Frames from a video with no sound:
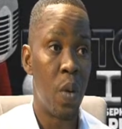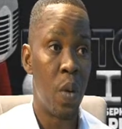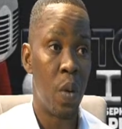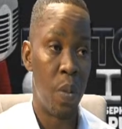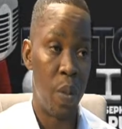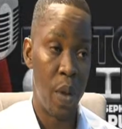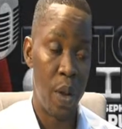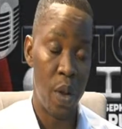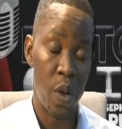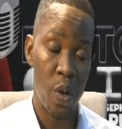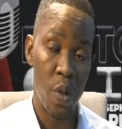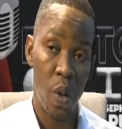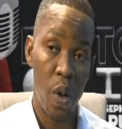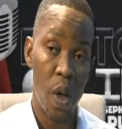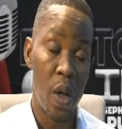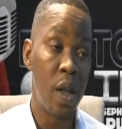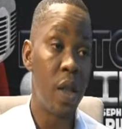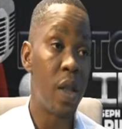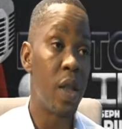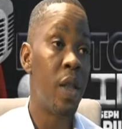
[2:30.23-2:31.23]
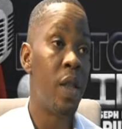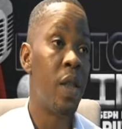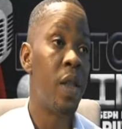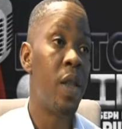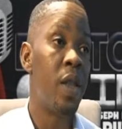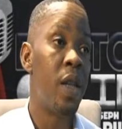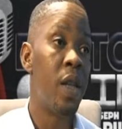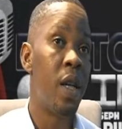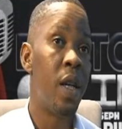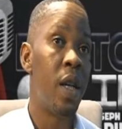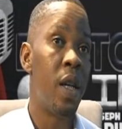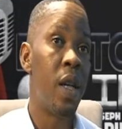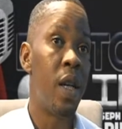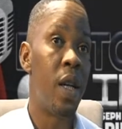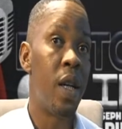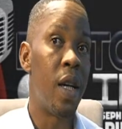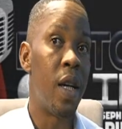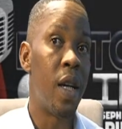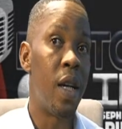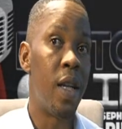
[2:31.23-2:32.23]
means swelled,
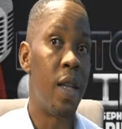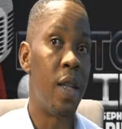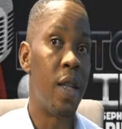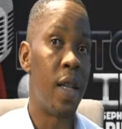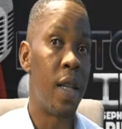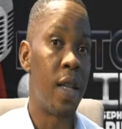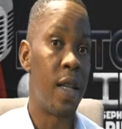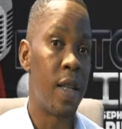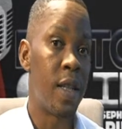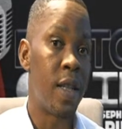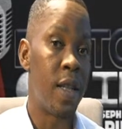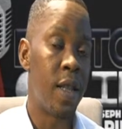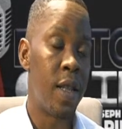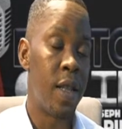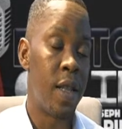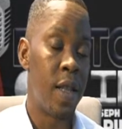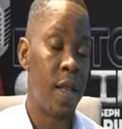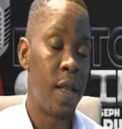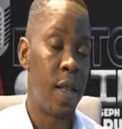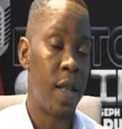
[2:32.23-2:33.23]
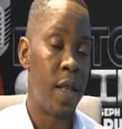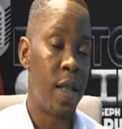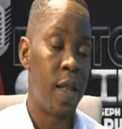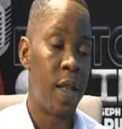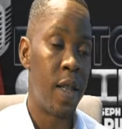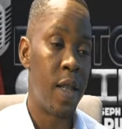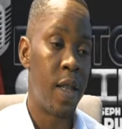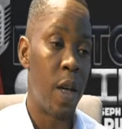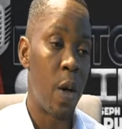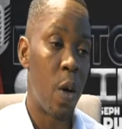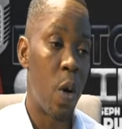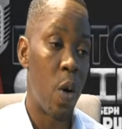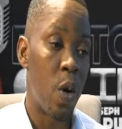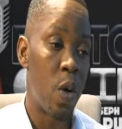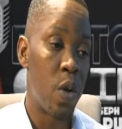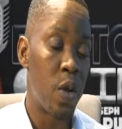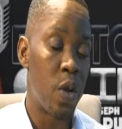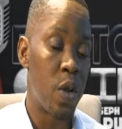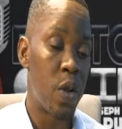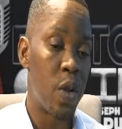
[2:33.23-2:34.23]
and that they
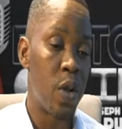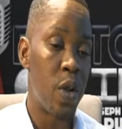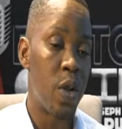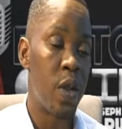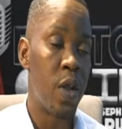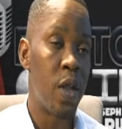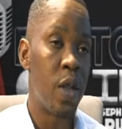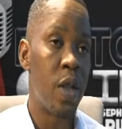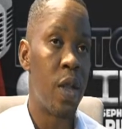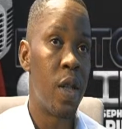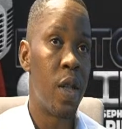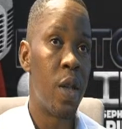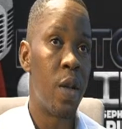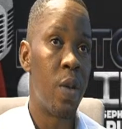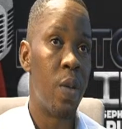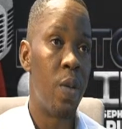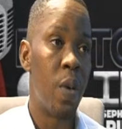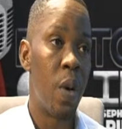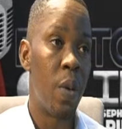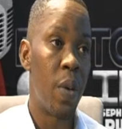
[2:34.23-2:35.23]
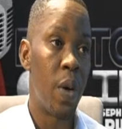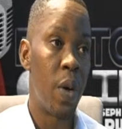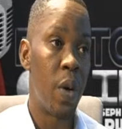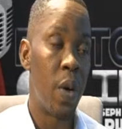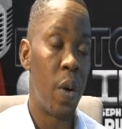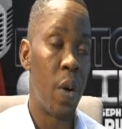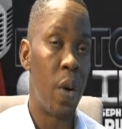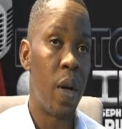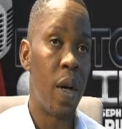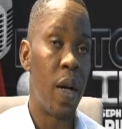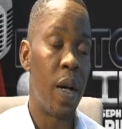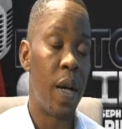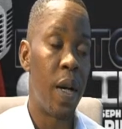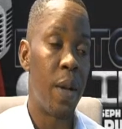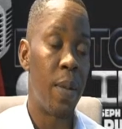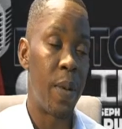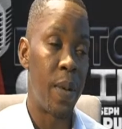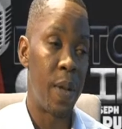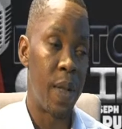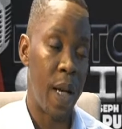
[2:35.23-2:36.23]
caused what we call
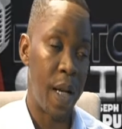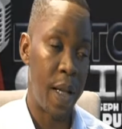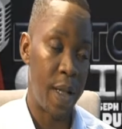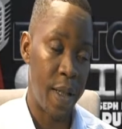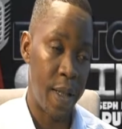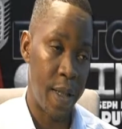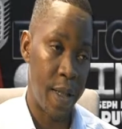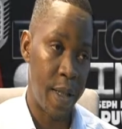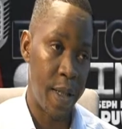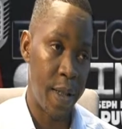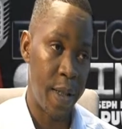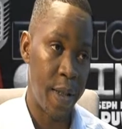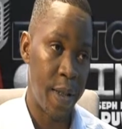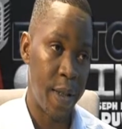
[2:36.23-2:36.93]
hepatitis.